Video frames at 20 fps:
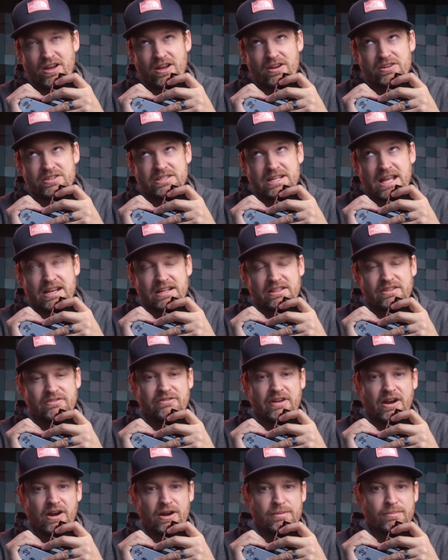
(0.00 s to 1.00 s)
understanding the
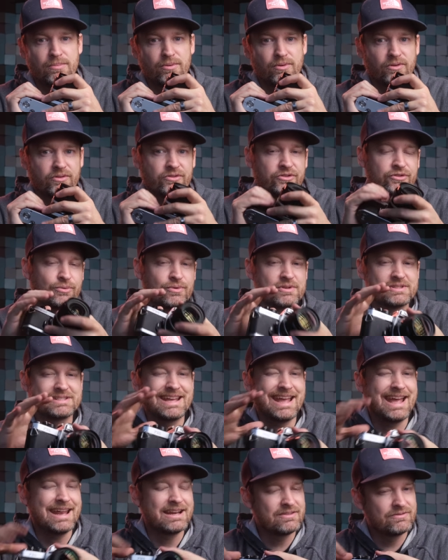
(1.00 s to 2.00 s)
variables towards
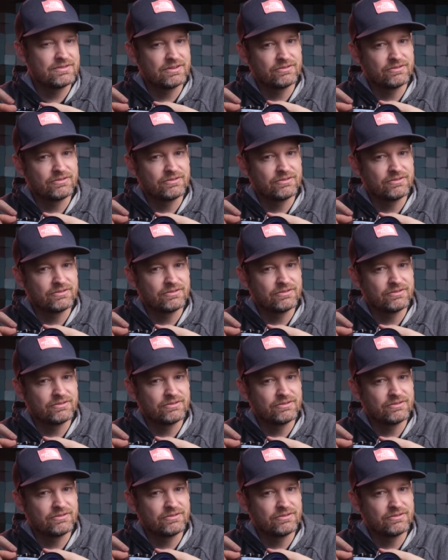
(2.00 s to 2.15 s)
the end of